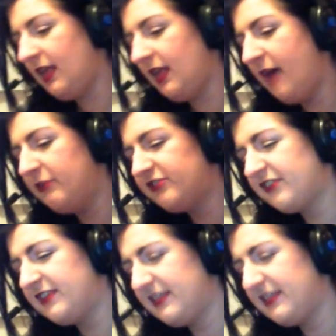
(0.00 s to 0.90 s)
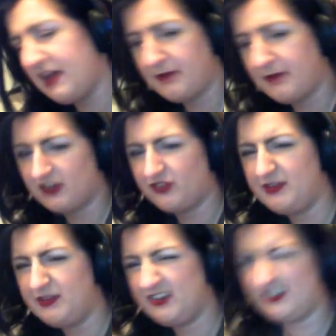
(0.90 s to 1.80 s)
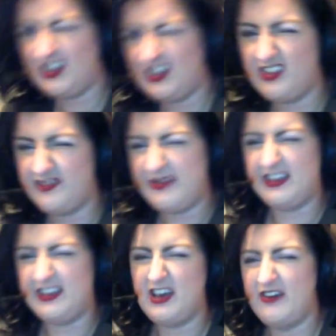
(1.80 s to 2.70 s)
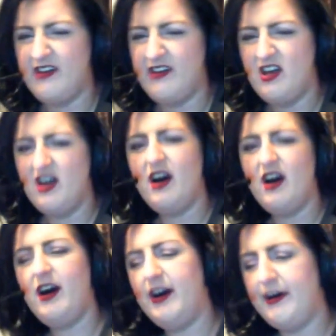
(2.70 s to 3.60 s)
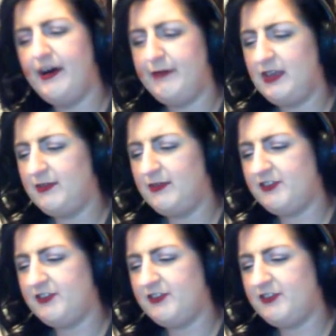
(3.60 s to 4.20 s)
I was just seeing that picture we took together a bit ago. Me, you, and